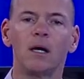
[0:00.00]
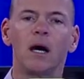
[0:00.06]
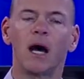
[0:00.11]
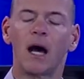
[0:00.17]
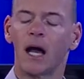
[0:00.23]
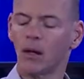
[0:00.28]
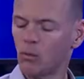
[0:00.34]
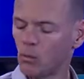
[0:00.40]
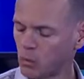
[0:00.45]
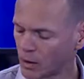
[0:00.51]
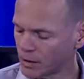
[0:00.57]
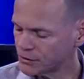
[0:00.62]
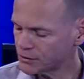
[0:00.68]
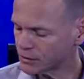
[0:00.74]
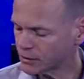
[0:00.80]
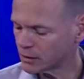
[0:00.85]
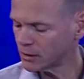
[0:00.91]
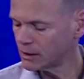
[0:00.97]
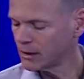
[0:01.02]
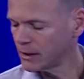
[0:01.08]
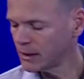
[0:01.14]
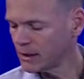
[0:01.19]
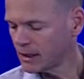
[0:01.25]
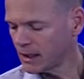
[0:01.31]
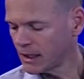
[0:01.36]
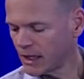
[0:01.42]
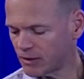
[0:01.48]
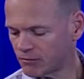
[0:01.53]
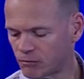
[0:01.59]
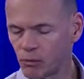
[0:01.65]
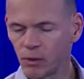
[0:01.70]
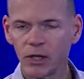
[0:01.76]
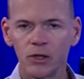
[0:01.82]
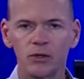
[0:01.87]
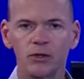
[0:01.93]
I wonder if
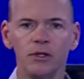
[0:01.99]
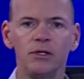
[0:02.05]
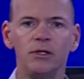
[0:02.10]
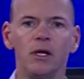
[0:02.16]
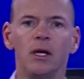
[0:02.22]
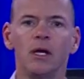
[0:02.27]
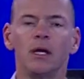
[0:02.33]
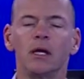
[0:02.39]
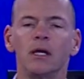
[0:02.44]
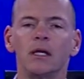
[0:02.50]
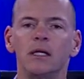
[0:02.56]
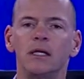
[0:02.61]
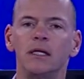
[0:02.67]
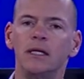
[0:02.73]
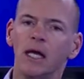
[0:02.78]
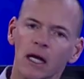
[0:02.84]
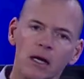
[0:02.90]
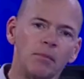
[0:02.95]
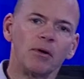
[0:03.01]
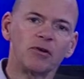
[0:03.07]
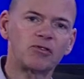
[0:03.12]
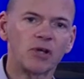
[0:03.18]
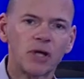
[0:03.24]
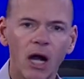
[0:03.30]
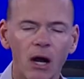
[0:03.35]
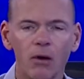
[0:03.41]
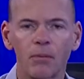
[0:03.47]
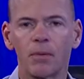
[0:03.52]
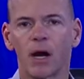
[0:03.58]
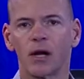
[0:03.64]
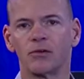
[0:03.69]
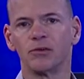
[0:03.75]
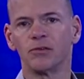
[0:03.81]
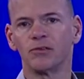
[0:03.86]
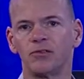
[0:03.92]
we could get a bunch of
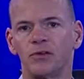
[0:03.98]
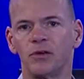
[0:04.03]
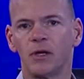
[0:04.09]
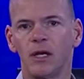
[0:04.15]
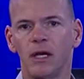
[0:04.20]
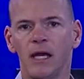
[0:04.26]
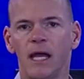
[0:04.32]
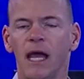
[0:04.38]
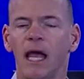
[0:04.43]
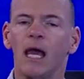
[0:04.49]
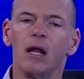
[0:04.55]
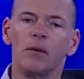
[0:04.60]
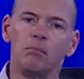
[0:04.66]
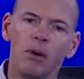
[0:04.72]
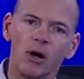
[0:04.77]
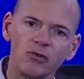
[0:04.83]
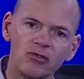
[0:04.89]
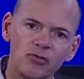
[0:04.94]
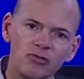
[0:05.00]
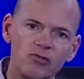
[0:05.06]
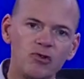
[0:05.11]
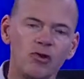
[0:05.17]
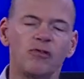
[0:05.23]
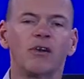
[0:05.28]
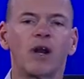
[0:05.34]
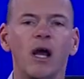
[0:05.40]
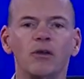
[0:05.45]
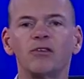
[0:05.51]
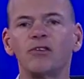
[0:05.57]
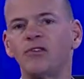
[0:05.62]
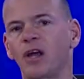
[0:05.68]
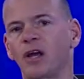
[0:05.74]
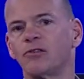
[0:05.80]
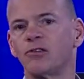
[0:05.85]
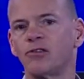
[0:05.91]
chiropractors and a bunch of juvenile
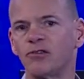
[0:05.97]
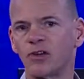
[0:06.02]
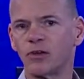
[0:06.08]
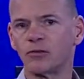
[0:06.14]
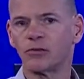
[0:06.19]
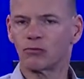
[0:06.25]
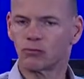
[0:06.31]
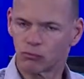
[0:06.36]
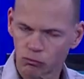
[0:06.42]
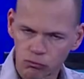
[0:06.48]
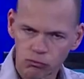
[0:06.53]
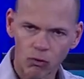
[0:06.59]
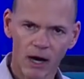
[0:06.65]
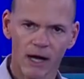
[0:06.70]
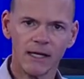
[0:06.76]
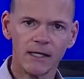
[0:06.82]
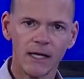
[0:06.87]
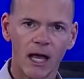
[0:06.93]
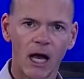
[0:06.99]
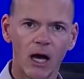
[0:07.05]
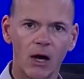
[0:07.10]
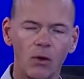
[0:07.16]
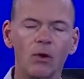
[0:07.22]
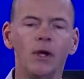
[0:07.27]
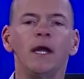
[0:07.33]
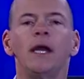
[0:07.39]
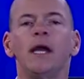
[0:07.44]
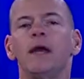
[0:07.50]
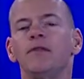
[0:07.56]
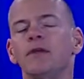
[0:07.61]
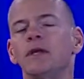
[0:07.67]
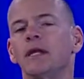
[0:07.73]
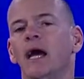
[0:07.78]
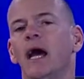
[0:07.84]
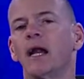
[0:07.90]
detention centers right now in the
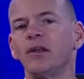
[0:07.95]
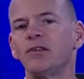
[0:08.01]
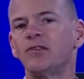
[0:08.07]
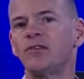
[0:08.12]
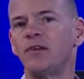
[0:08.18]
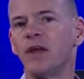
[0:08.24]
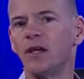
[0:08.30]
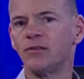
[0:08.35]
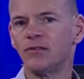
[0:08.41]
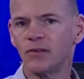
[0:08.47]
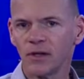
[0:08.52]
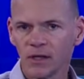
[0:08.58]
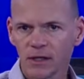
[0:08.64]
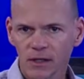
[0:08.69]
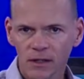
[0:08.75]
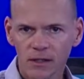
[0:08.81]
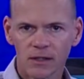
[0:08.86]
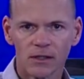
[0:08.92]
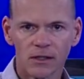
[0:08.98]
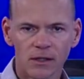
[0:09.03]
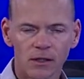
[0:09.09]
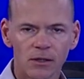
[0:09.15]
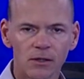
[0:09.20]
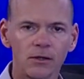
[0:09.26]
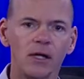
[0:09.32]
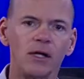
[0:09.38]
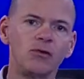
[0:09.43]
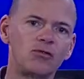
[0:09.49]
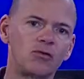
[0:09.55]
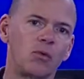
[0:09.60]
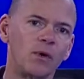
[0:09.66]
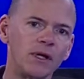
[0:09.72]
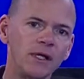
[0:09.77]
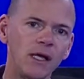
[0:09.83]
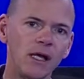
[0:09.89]
United States here in
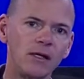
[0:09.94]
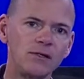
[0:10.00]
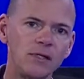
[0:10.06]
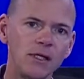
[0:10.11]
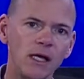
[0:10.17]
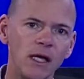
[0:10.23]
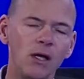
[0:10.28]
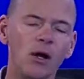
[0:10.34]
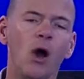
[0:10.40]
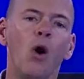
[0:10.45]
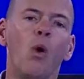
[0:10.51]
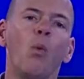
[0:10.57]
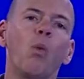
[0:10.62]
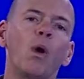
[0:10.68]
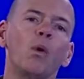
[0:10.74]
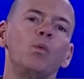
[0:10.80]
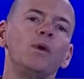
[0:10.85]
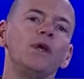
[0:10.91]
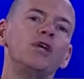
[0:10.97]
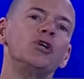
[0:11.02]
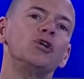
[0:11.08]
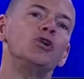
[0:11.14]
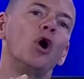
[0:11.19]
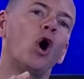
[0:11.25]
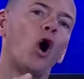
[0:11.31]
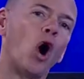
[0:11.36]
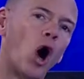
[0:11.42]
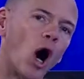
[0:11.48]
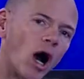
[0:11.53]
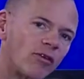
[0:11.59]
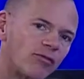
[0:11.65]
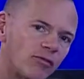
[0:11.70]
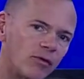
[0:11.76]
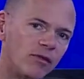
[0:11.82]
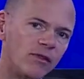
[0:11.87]
2018, what we could
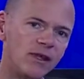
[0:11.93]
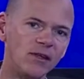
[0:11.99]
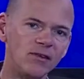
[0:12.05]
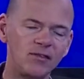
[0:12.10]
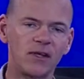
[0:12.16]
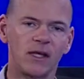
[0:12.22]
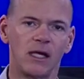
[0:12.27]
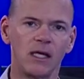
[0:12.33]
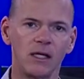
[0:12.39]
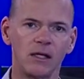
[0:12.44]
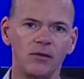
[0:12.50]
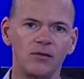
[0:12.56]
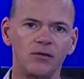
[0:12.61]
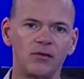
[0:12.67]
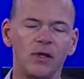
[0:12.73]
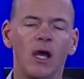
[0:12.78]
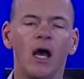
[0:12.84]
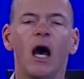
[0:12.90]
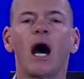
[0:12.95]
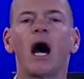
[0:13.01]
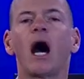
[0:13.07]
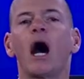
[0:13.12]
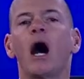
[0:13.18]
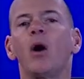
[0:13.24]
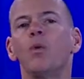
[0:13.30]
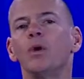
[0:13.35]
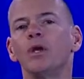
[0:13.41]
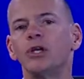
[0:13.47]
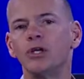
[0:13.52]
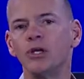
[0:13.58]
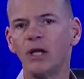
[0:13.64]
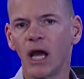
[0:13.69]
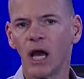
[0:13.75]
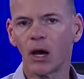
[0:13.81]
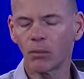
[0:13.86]
offer these kids, how we
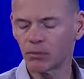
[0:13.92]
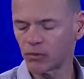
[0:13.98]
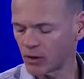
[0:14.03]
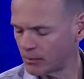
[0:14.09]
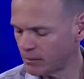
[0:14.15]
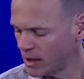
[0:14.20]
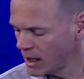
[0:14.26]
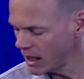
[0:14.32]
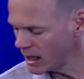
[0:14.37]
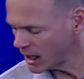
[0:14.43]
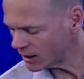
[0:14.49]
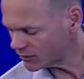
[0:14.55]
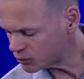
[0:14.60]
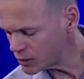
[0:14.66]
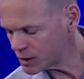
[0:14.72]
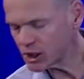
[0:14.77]
could help them, if we